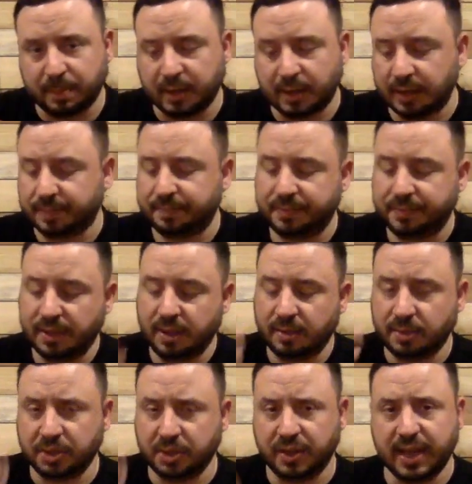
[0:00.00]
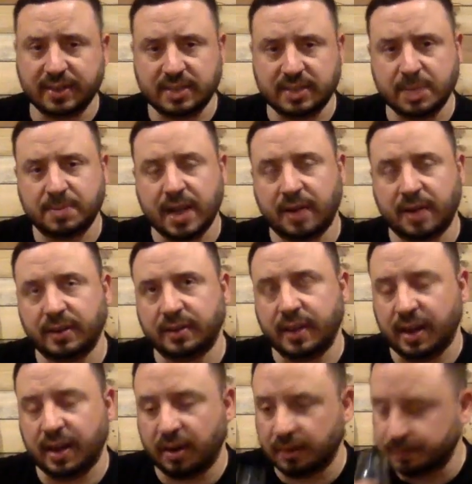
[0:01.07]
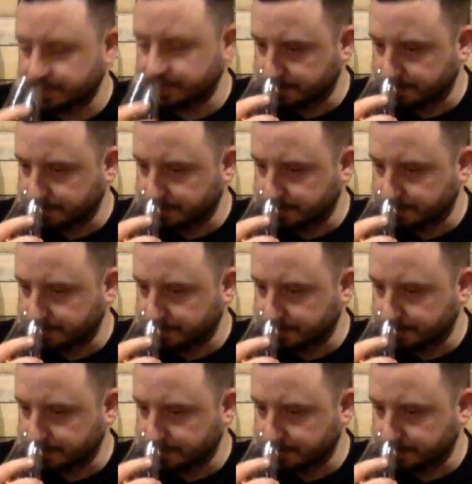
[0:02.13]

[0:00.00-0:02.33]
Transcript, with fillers: but when you get deep down in there,